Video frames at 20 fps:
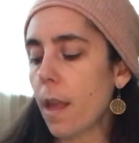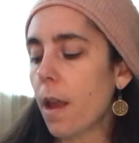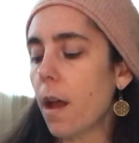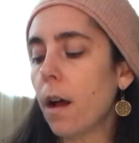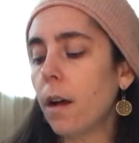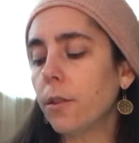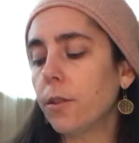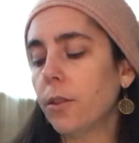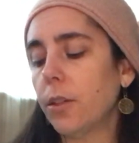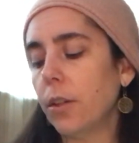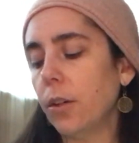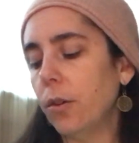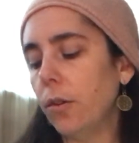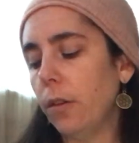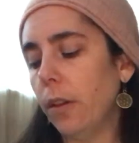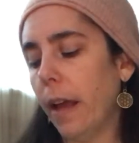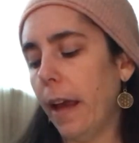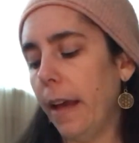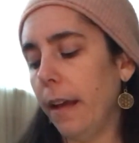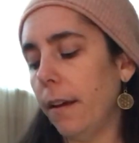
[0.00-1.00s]
Also,
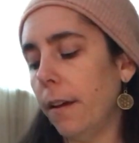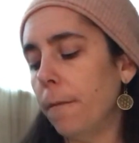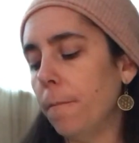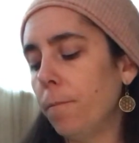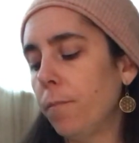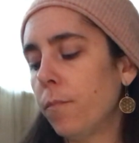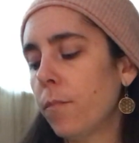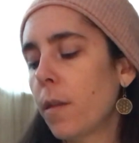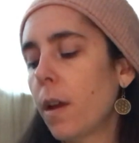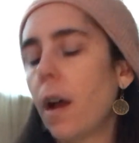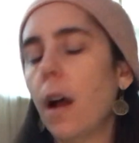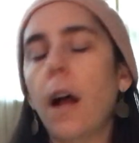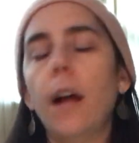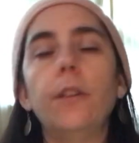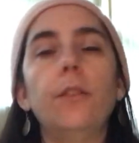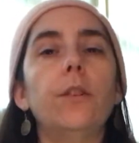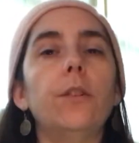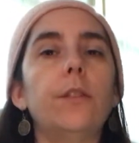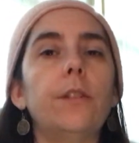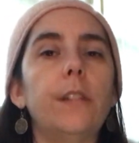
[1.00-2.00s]

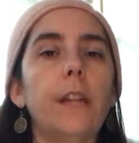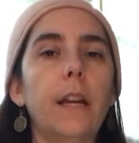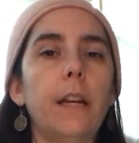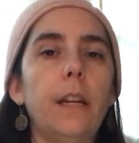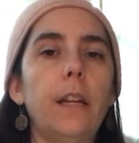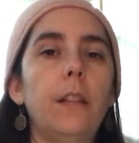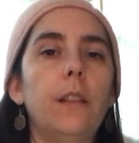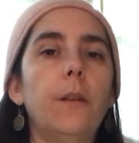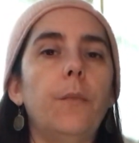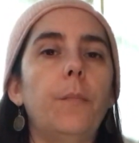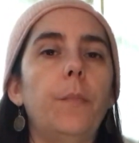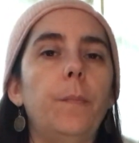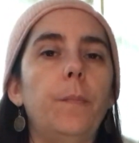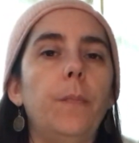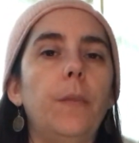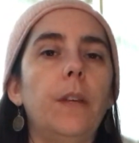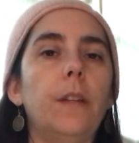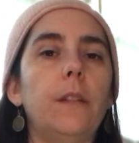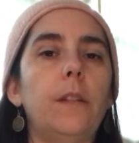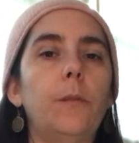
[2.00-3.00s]
understanding
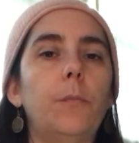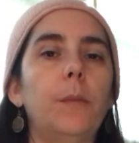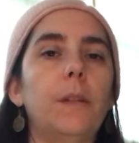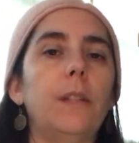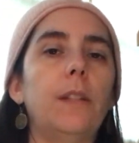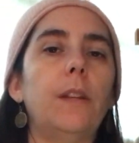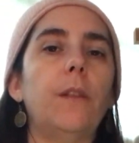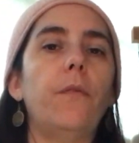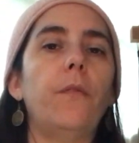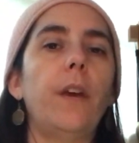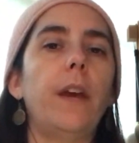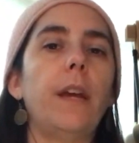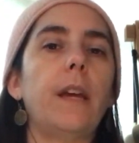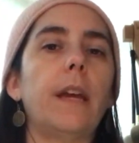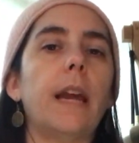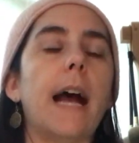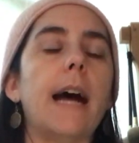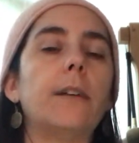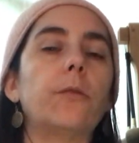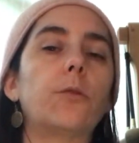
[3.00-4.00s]
the specific
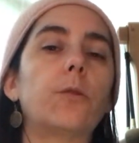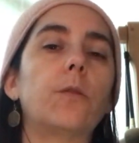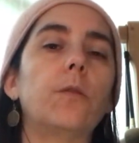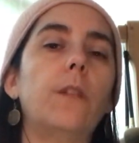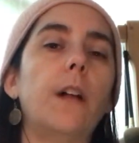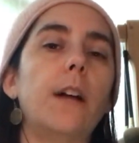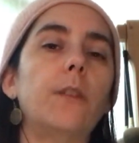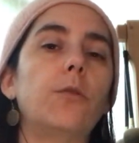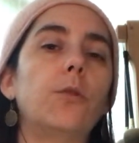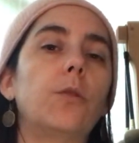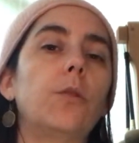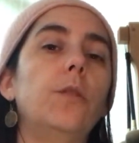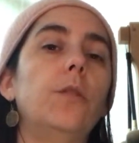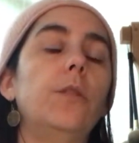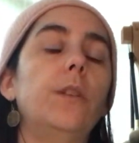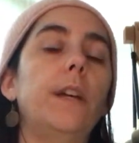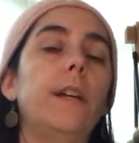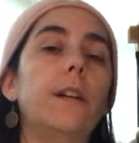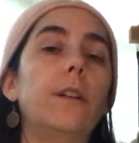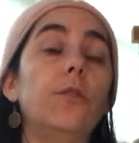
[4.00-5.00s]

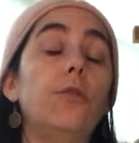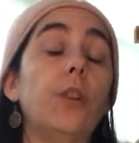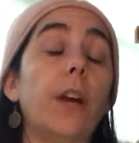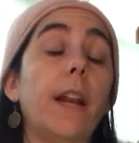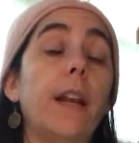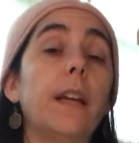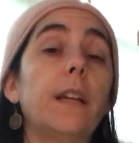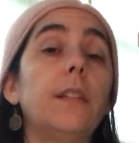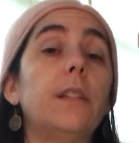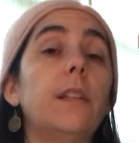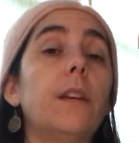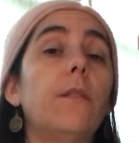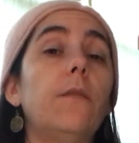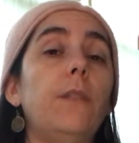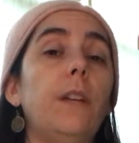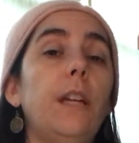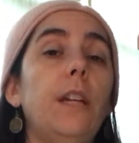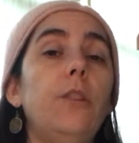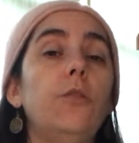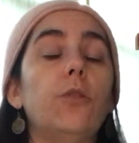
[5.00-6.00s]
astrological energetics of
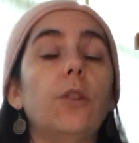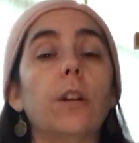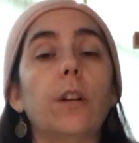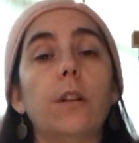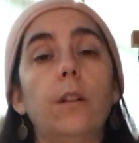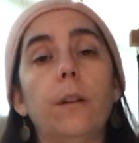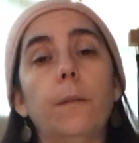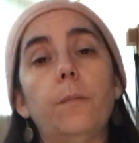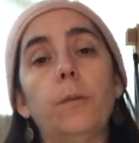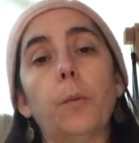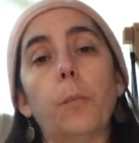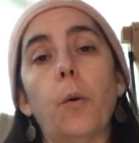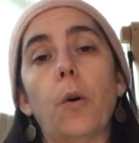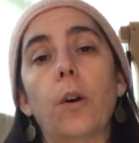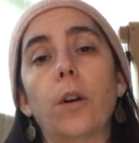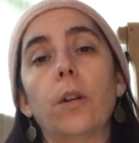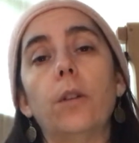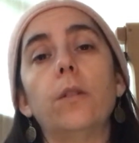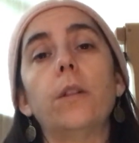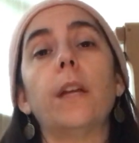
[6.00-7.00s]
each eclipse
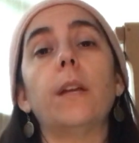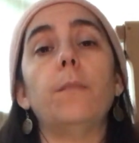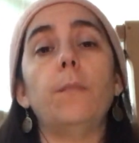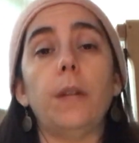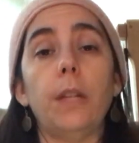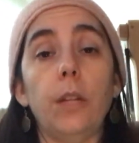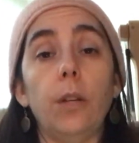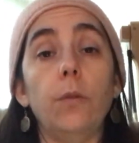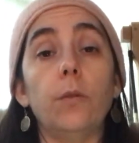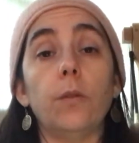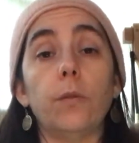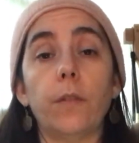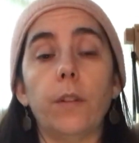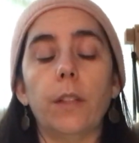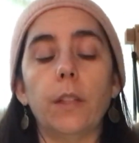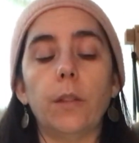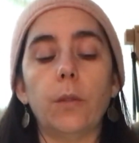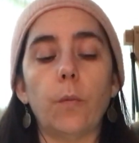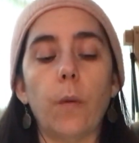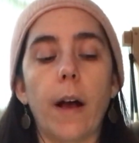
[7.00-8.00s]
portal can be useful
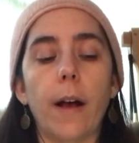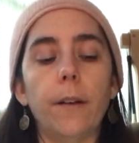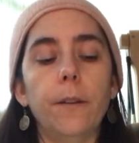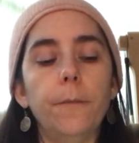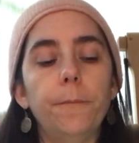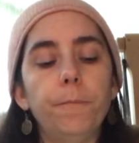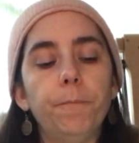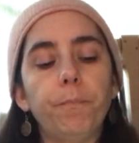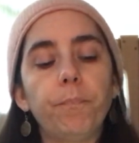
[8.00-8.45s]
as well.